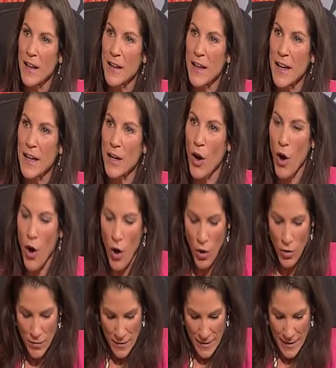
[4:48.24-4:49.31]
Like it
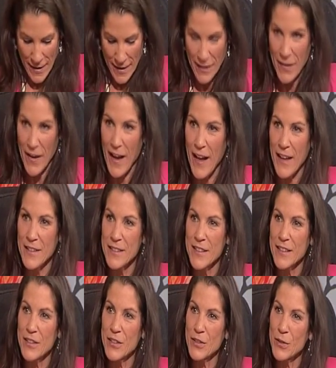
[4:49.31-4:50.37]
all kind of has
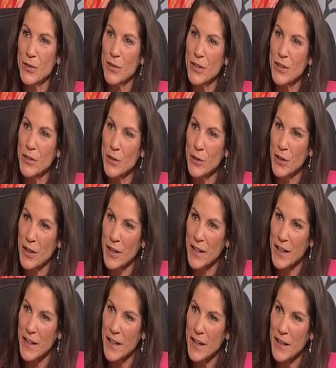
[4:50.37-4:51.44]
a certain look.
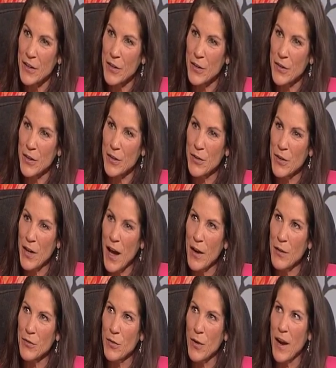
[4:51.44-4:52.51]
You're
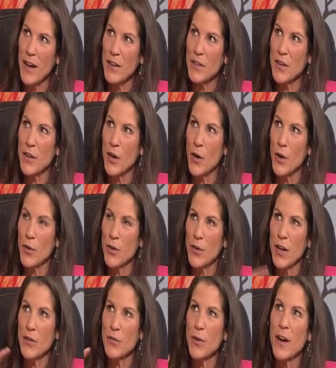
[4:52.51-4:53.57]
not trying to
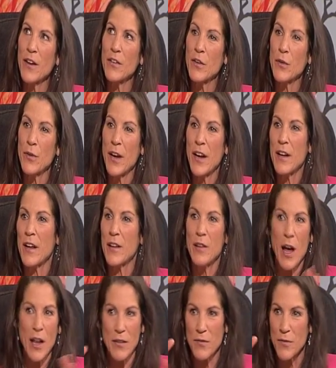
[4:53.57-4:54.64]
create a
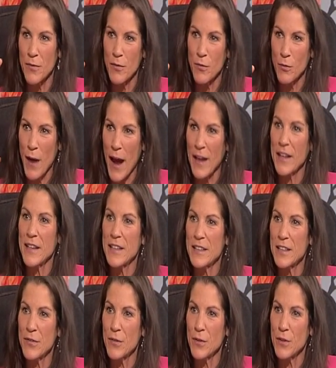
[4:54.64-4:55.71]
lot of radically
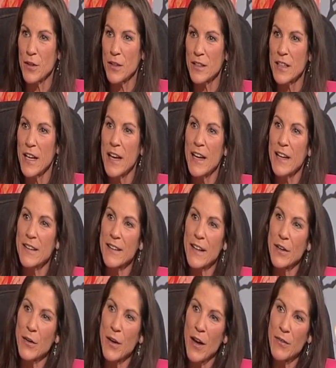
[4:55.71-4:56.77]
different looks. It's
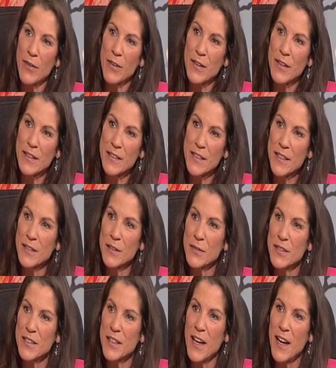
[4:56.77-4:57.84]
like you have a sense of
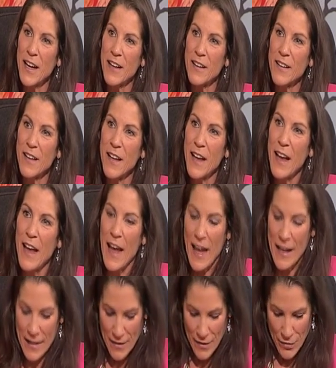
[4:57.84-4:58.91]
style,
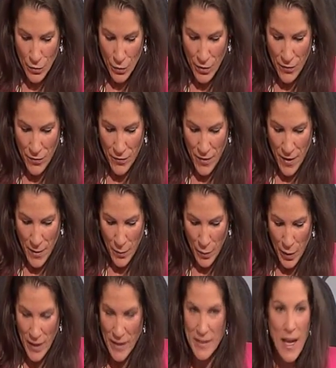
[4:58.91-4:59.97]
and it sort of
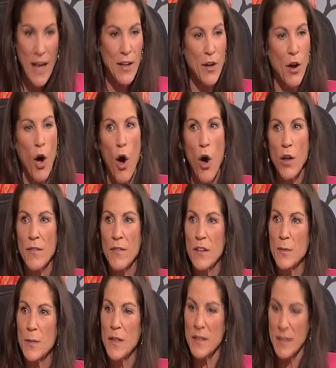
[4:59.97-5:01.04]
plays out in all of
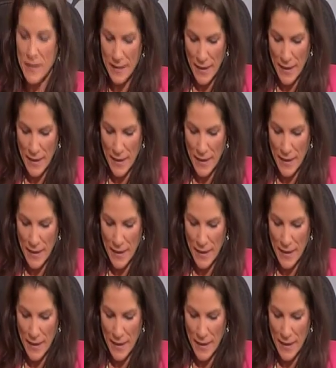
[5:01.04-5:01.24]
these pieces.